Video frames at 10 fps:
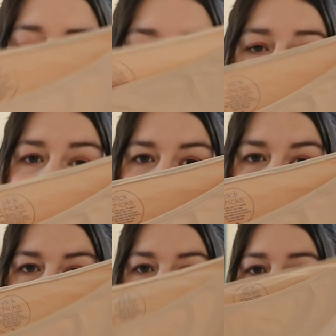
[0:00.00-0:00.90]
not properly
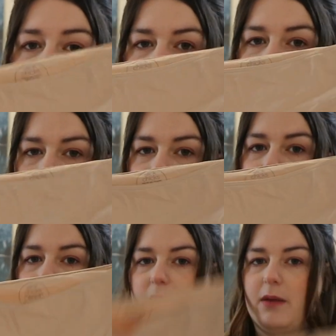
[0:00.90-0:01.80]
anyway. I've tried them on but
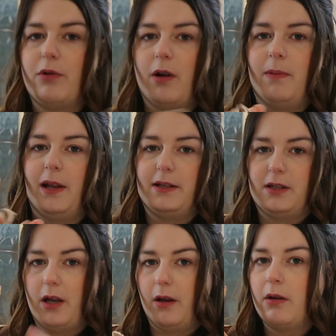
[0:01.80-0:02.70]
not tried them properly,
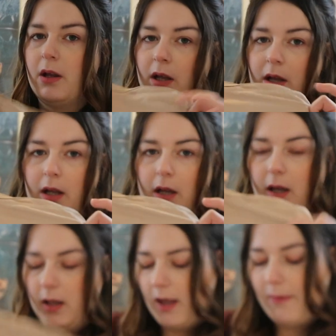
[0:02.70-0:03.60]
so
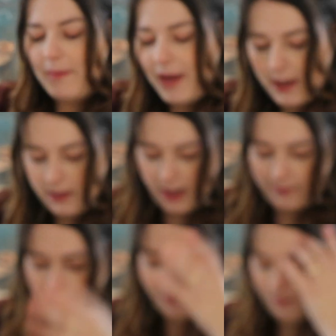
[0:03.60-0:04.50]
they might be handy
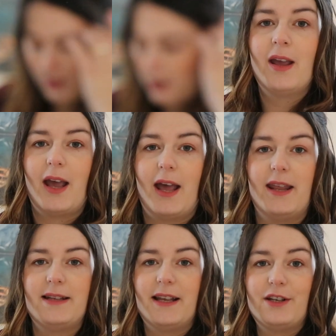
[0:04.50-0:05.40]
after giving birth.
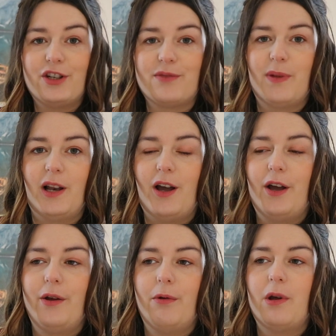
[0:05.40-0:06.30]
And they sit just
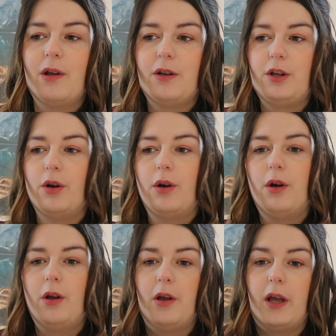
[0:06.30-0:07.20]
below
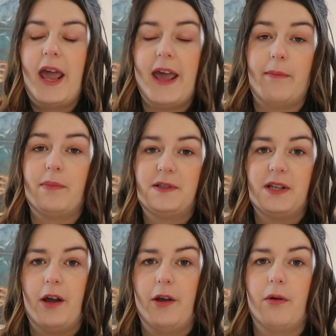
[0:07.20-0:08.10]
your hips,
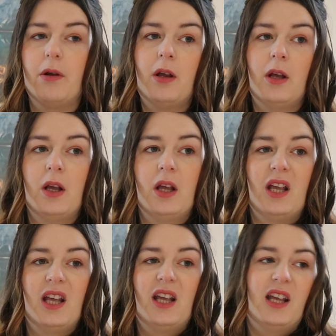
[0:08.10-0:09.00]
so
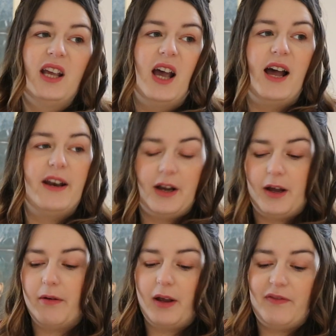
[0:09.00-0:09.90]
I don't
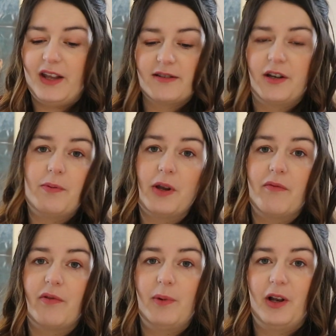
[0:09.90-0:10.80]
know if that's going to be
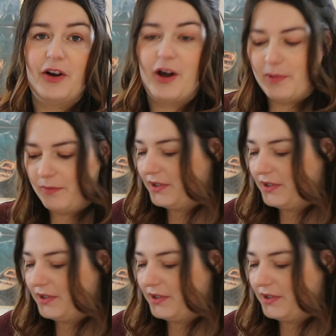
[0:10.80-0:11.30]
comfortable or not, but